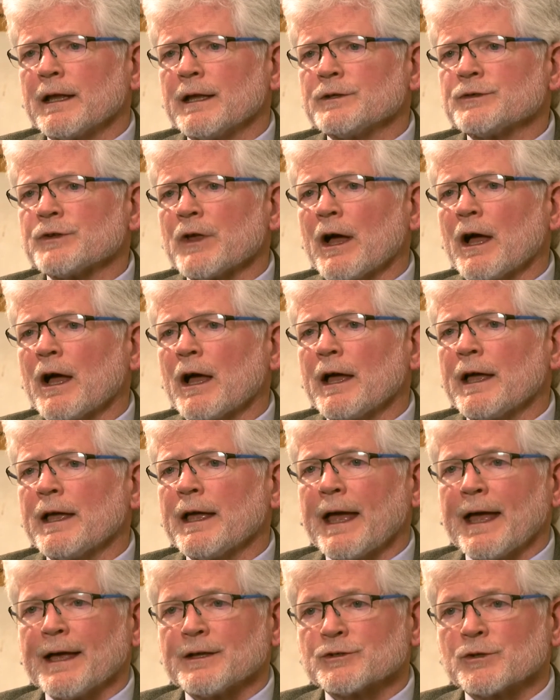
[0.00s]
as I
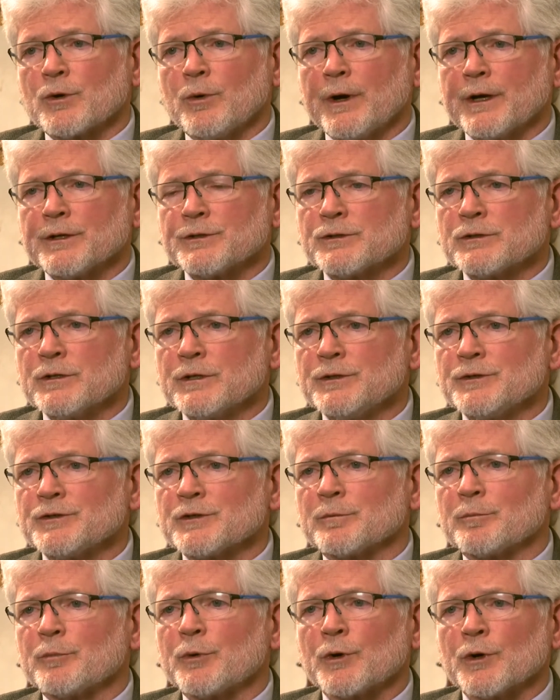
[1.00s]
asked questions
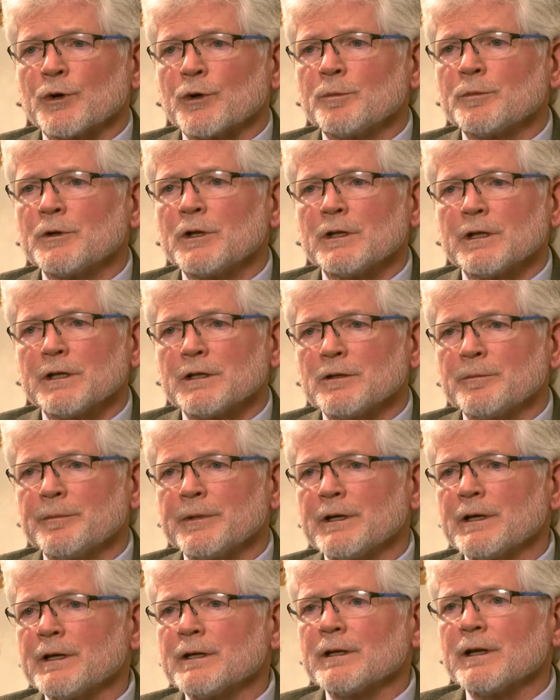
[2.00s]
and probed a little
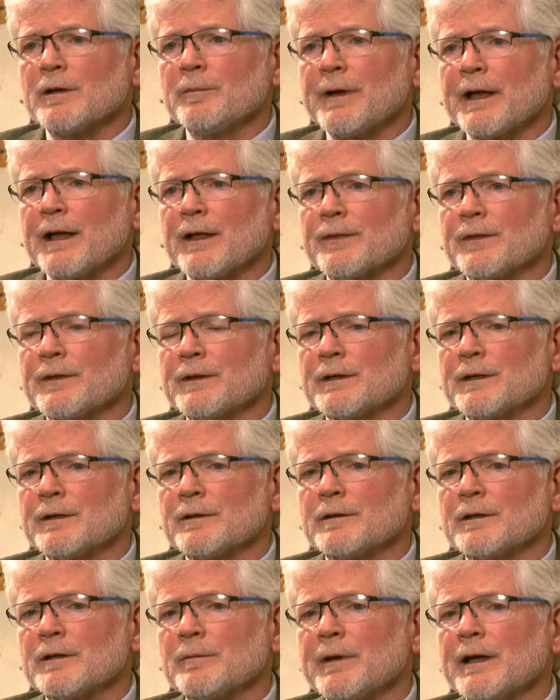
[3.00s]
bit about
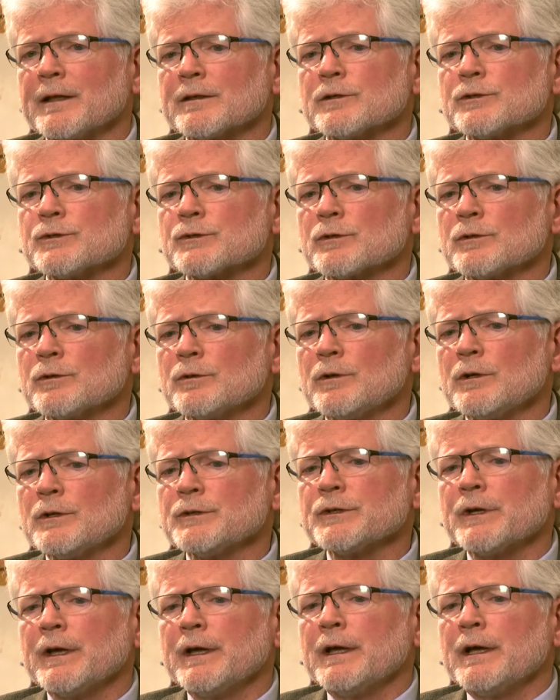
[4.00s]
the
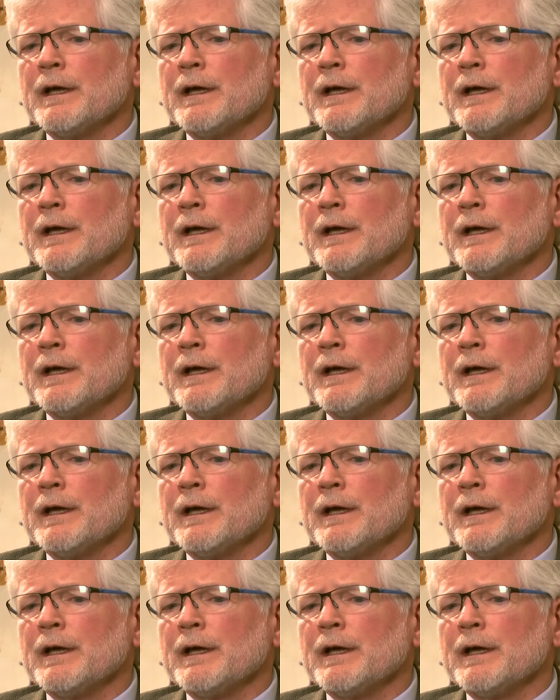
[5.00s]
schools,